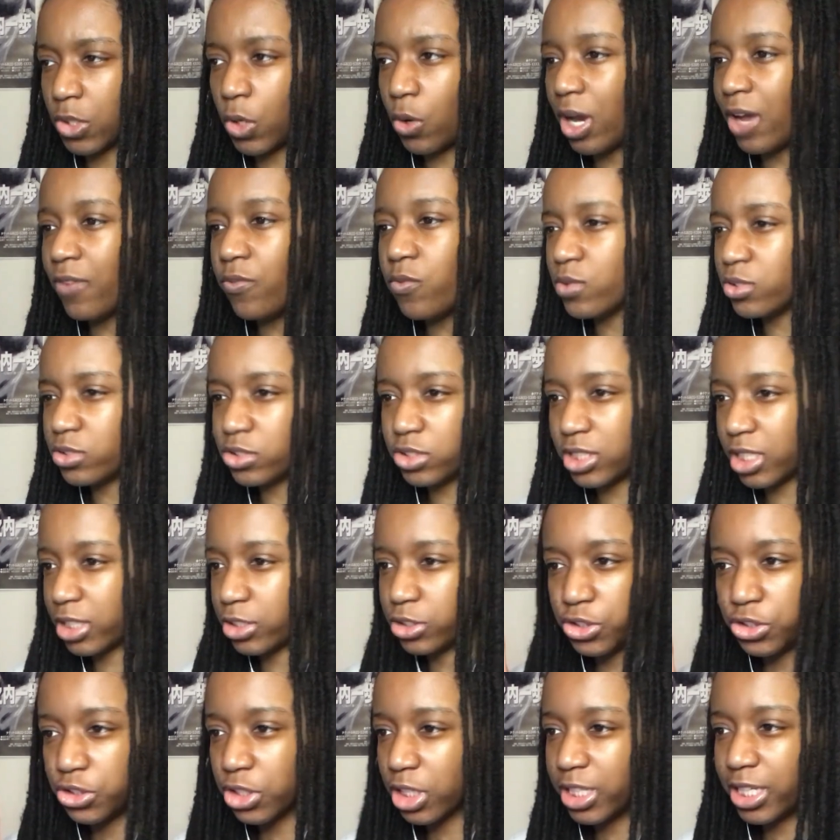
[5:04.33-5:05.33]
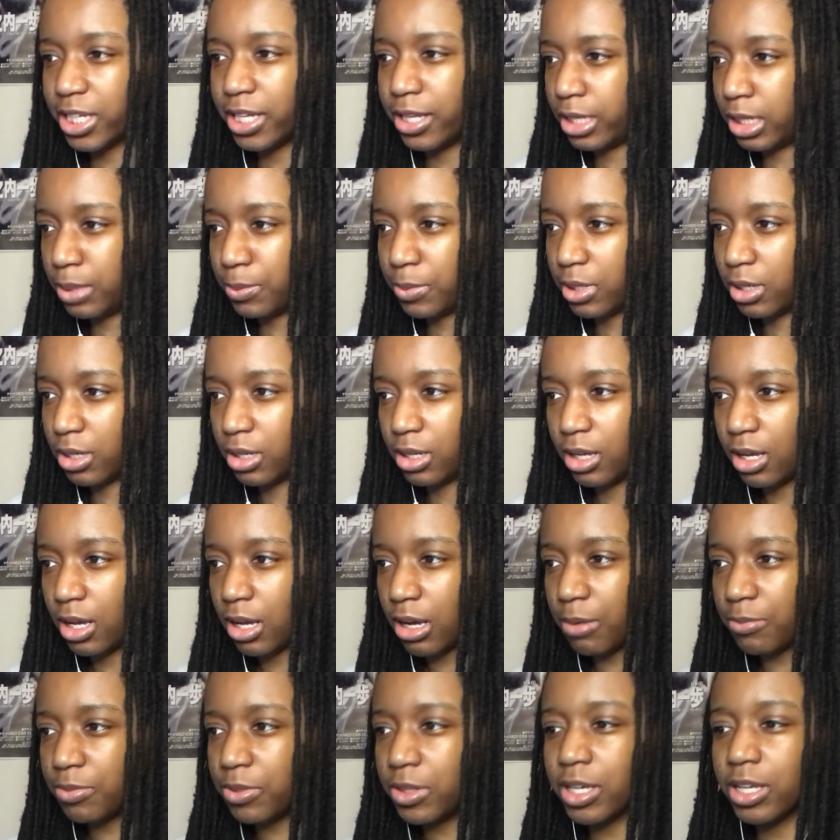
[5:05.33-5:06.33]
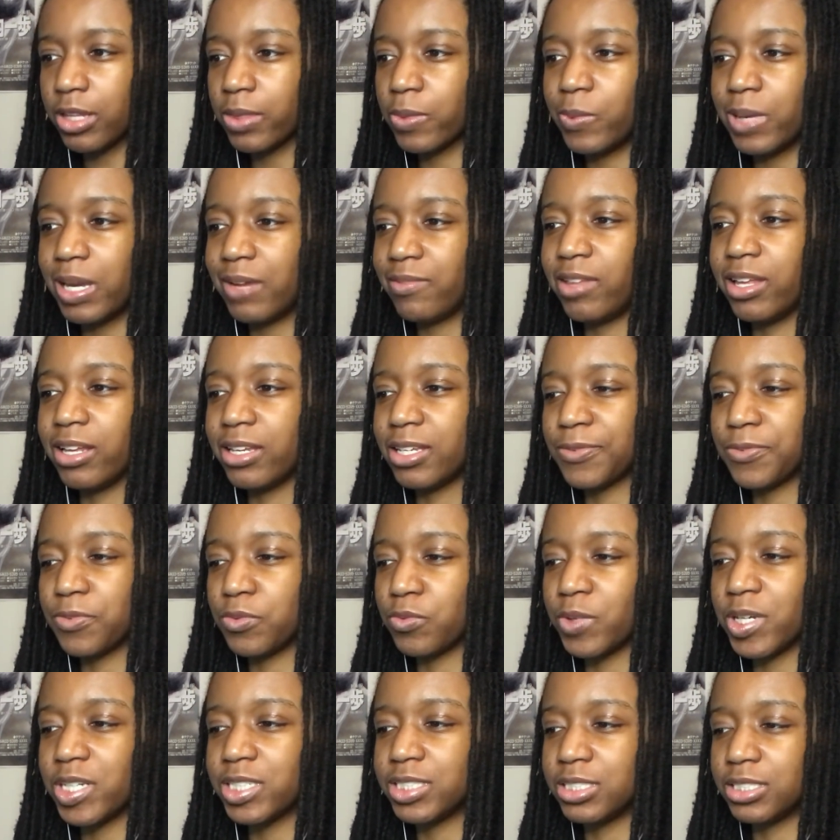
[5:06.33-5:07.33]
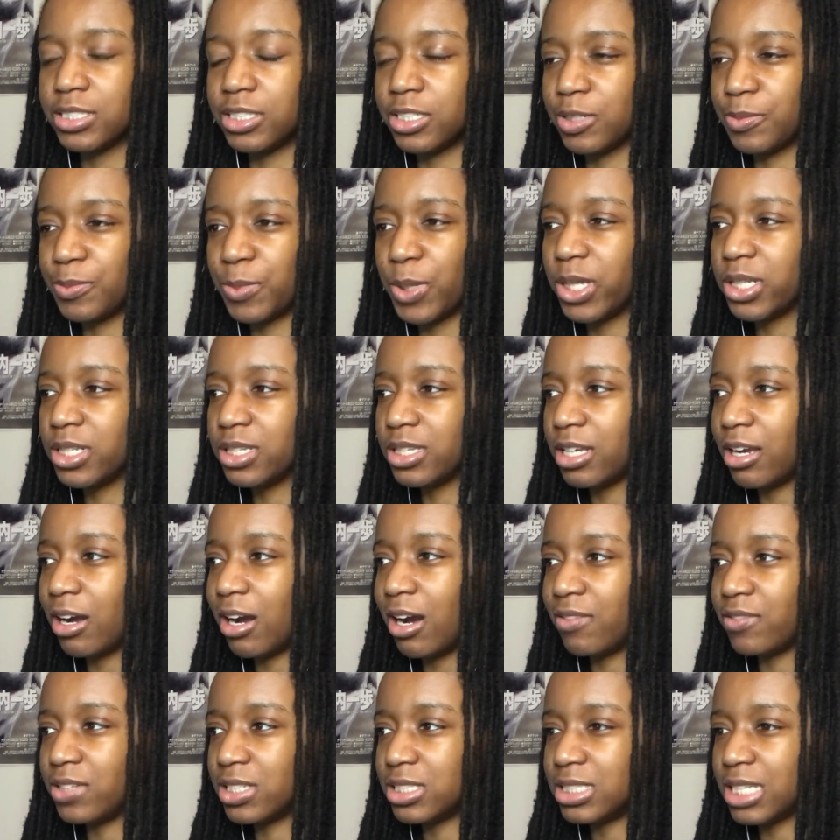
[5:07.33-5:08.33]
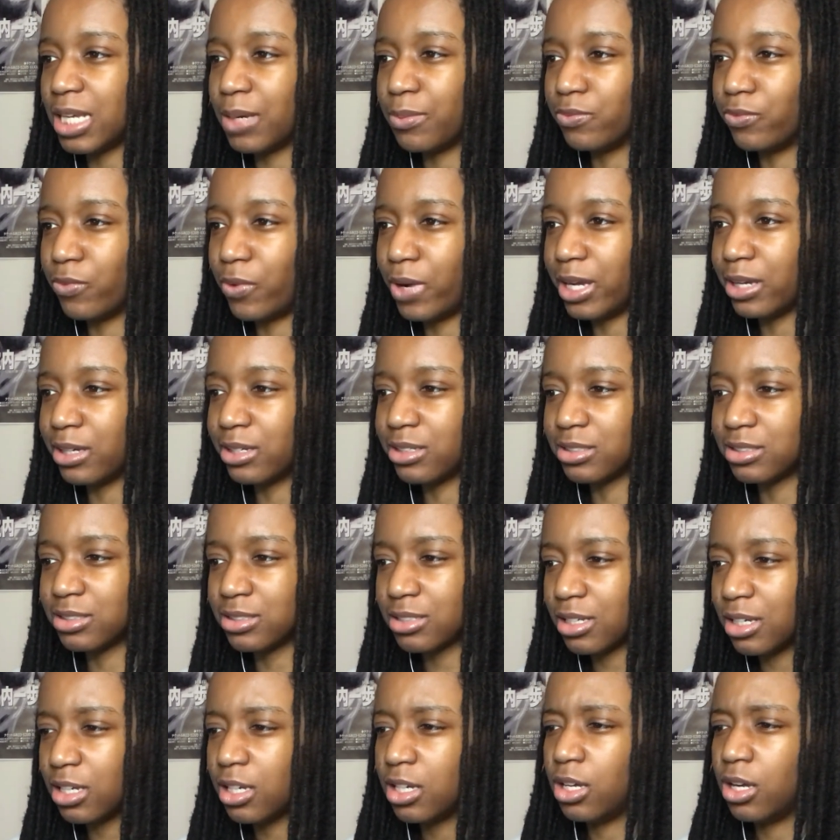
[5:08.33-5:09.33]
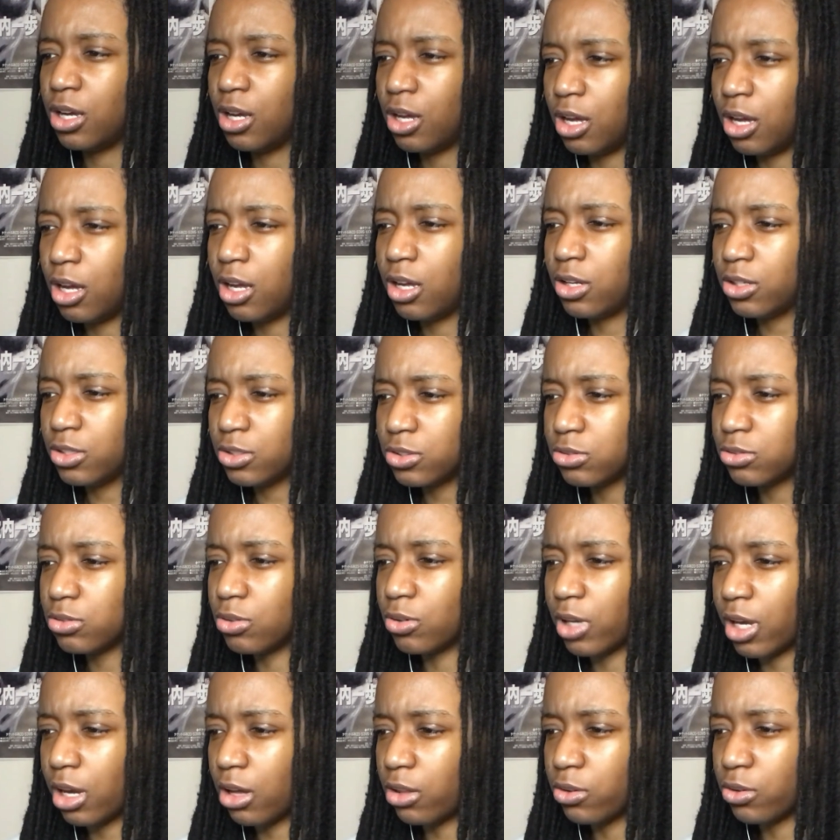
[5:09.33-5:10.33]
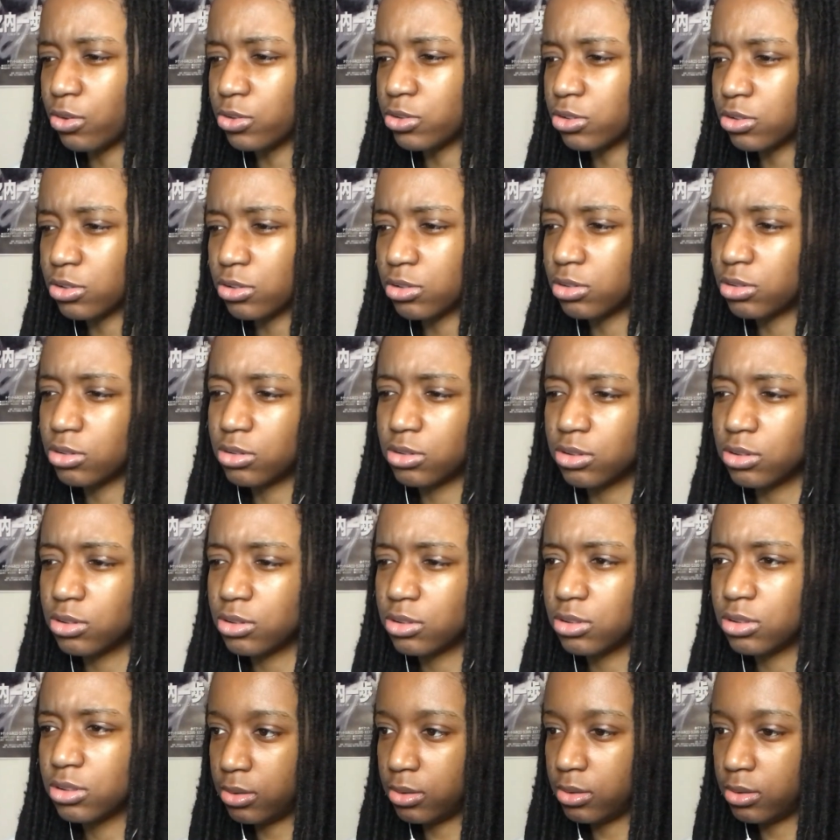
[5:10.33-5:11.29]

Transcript: Oh, everyone's just like strictly a demon. I'm thinking we have like different races here, but they all have the same wings. So yeah, they're just.